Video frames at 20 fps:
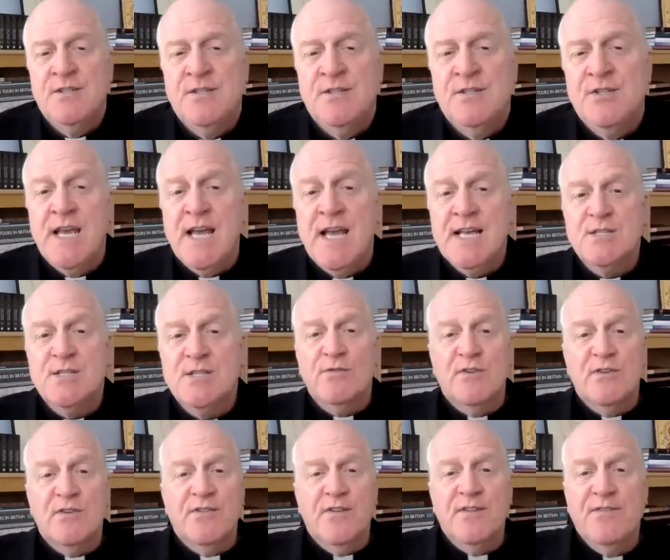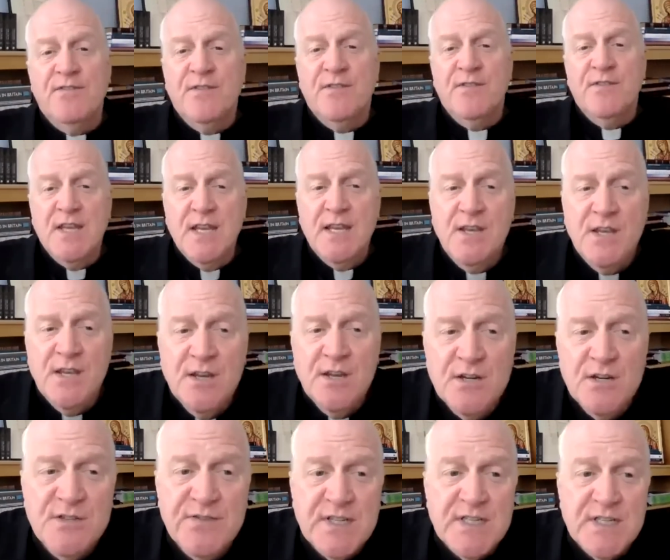She has over 15
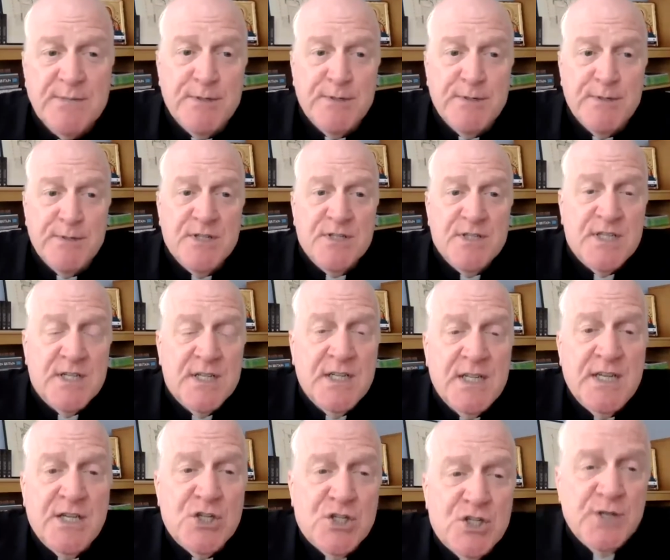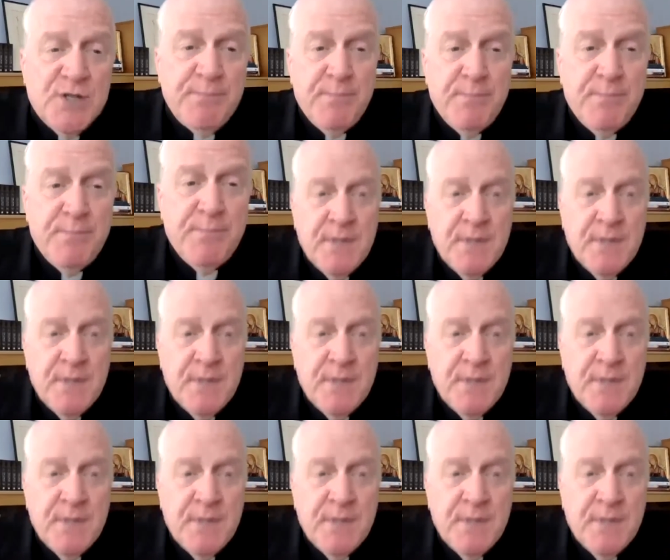years of experience in leadership